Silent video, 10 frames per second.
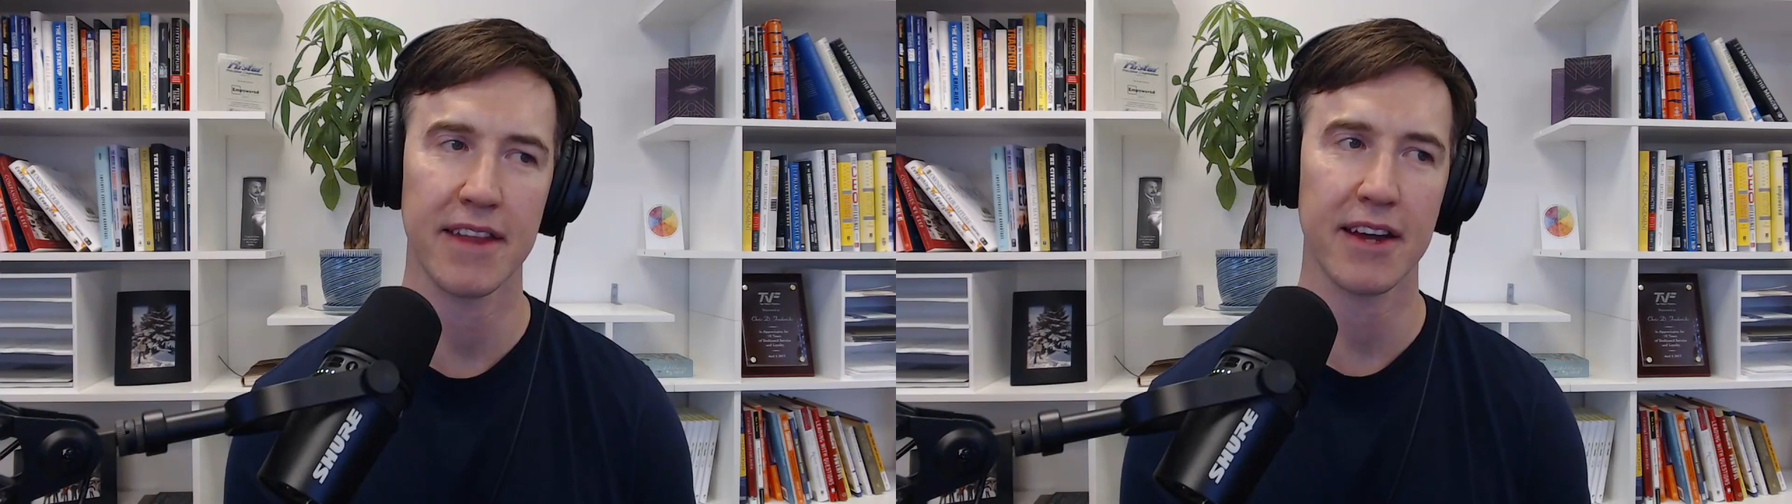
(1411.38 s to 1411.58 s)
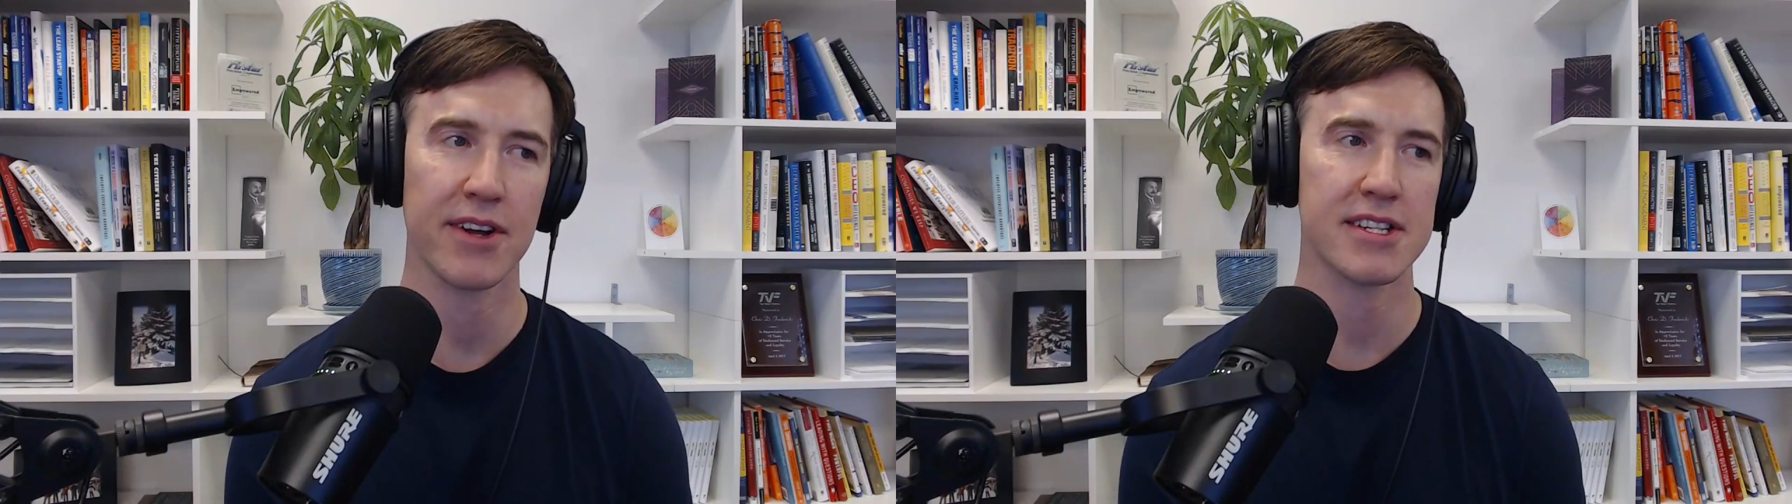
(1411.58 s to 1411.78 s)

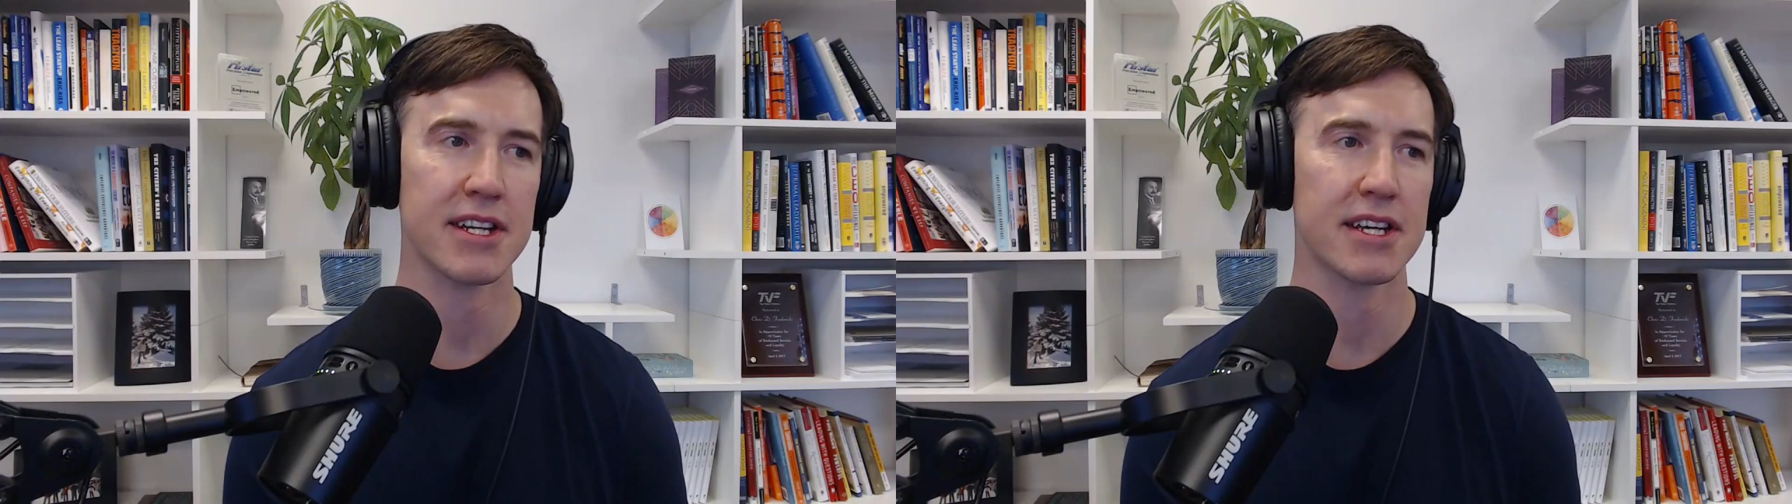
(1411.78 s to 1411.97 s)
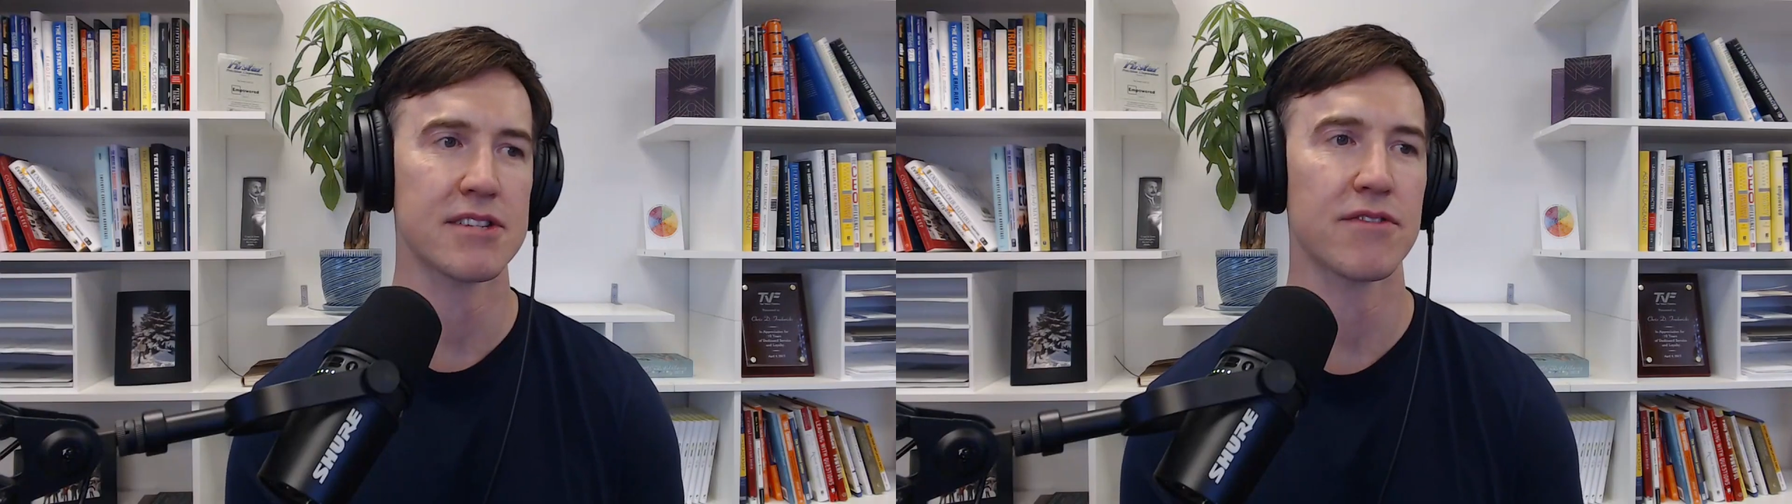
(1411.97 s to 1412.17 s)
that
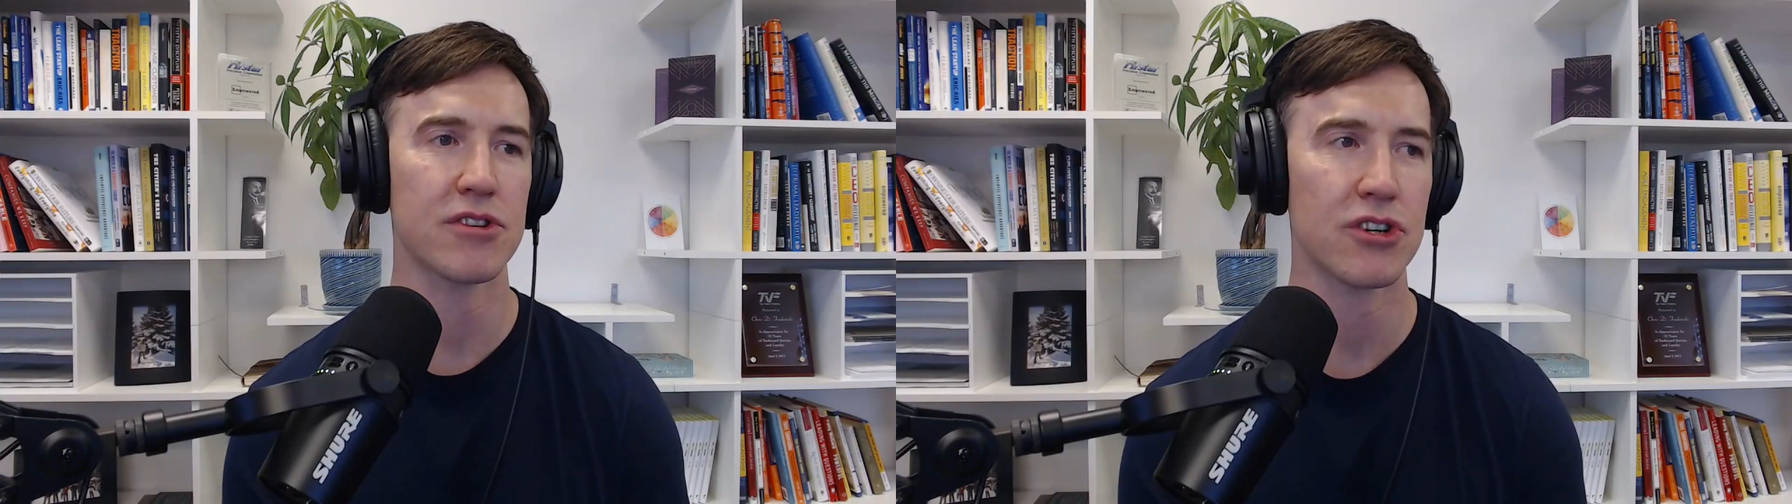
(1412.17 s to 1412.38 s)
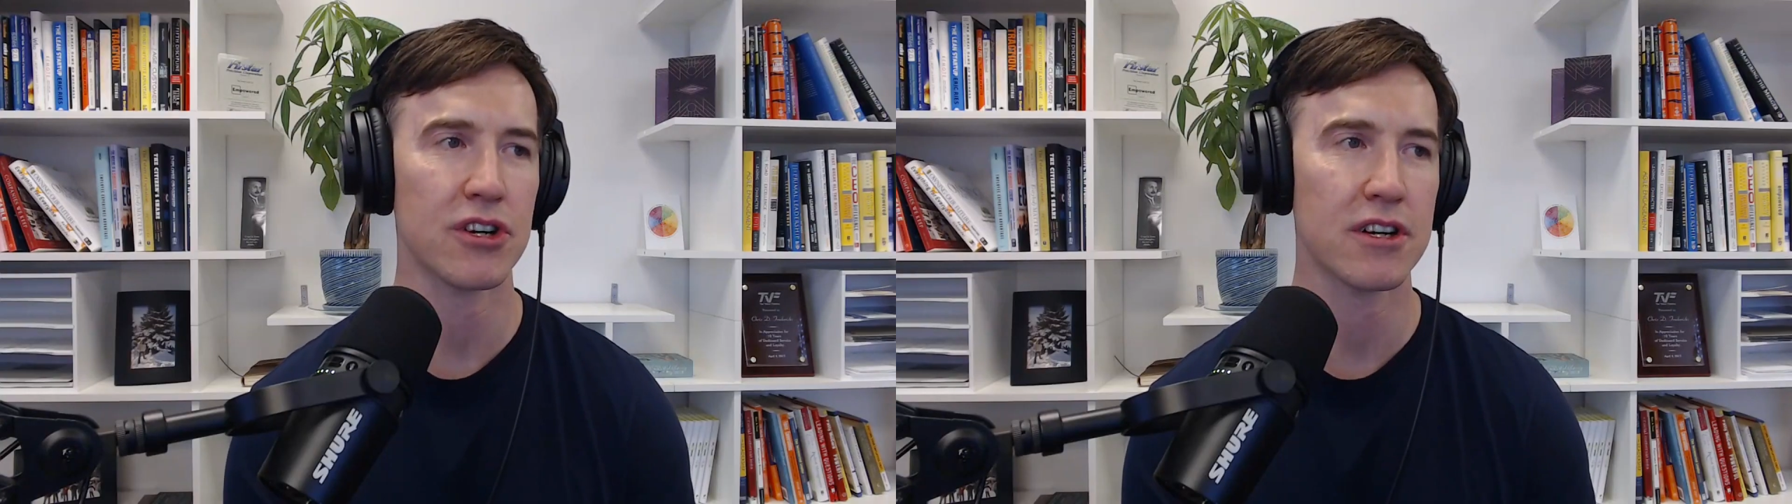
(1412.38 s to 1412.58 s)
resonates for
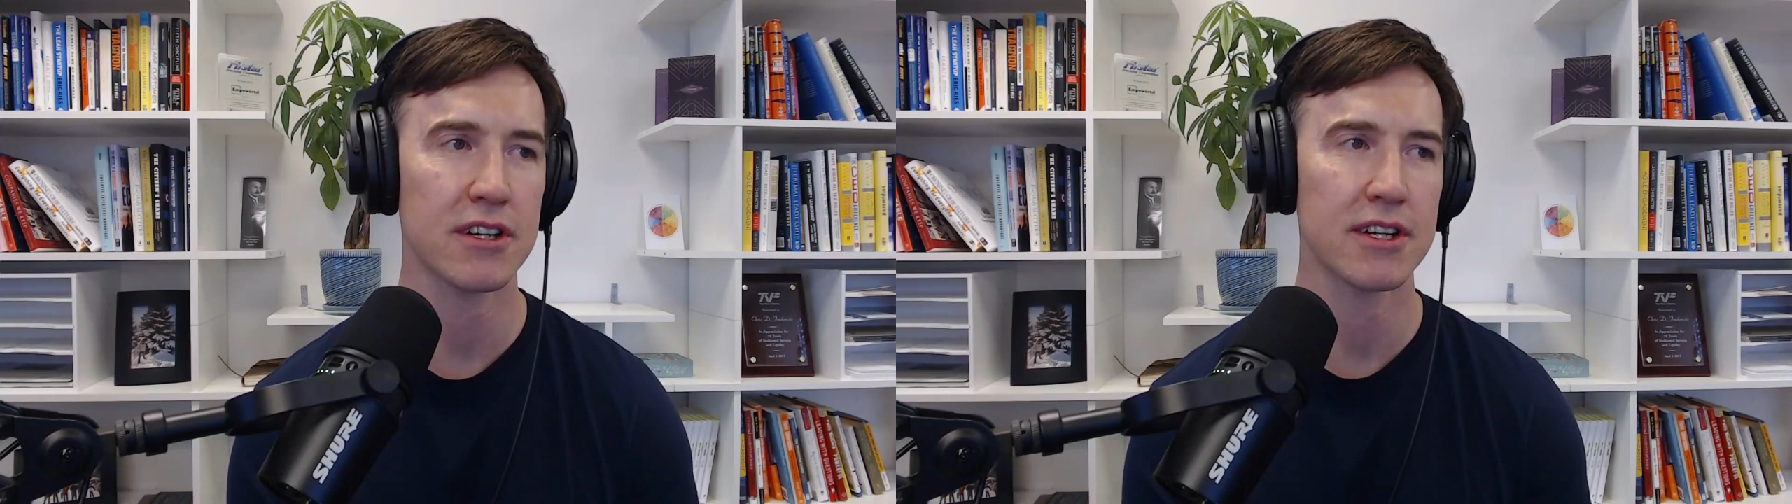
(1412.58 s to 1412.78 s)
sure.